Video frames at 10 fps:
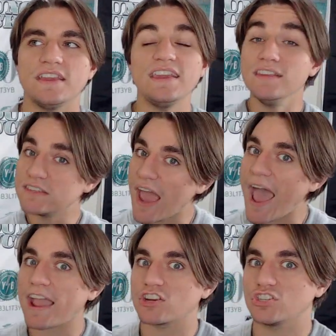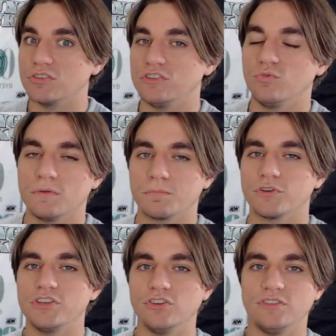is actually doing
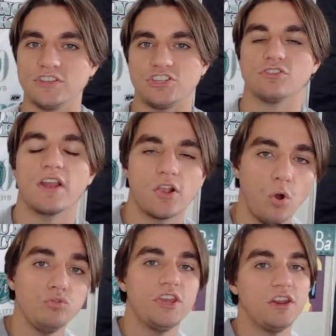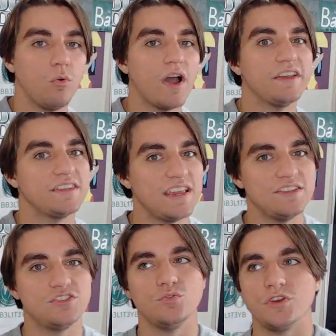pretty good this year, and goaltending-wise
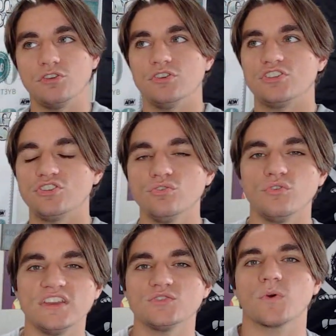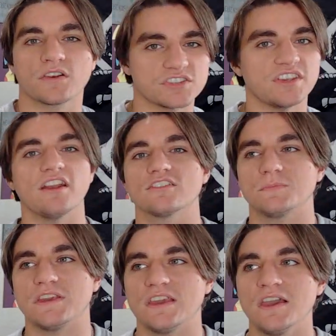is doing good too, is where it scares
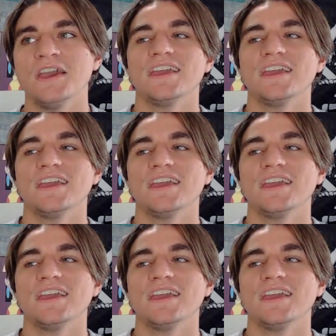me.